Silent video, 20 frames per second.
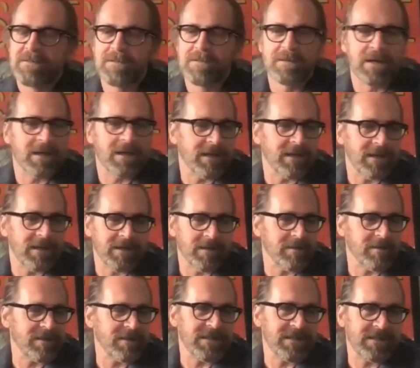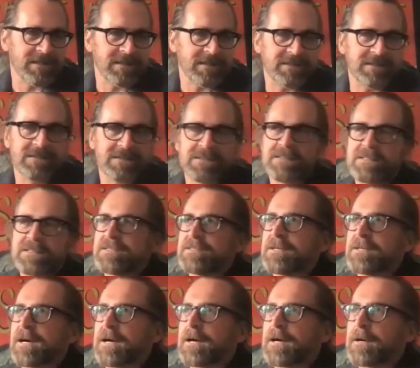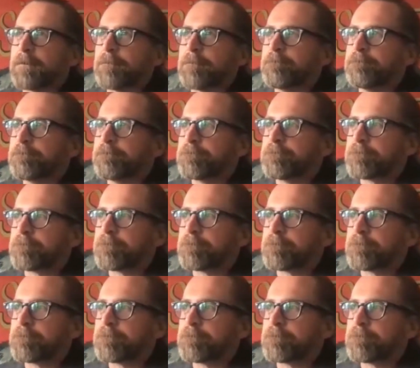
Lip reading: the um,